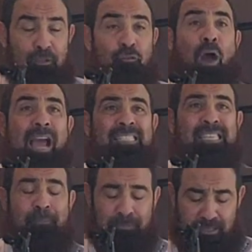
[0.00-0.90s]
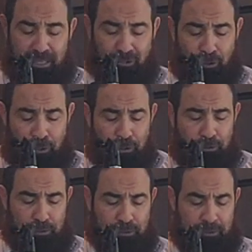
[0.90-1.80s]
to accept the
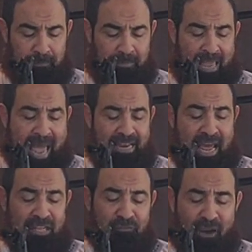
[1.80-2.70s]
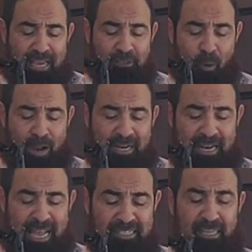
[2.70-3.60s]
truth and advise one
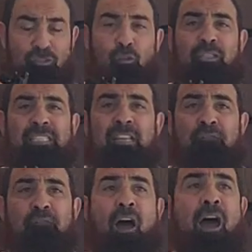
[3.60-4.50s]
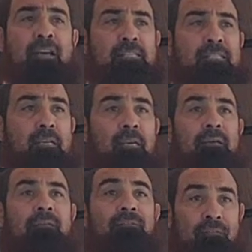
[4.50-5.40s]
another to steadfast
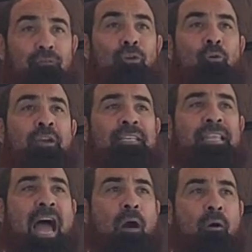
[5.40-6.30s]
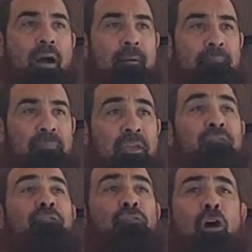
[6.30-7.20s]
doing da'wah
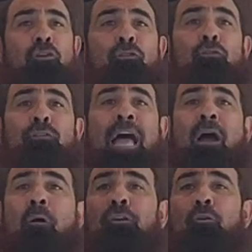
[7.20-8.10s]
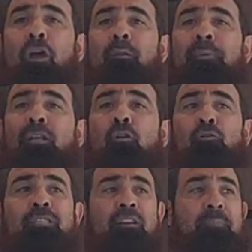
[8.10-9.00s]
if you don't do da'wah, you will be
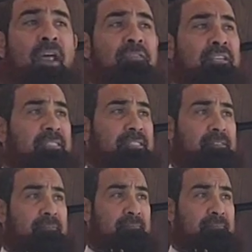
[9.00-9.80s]
loser, brothers.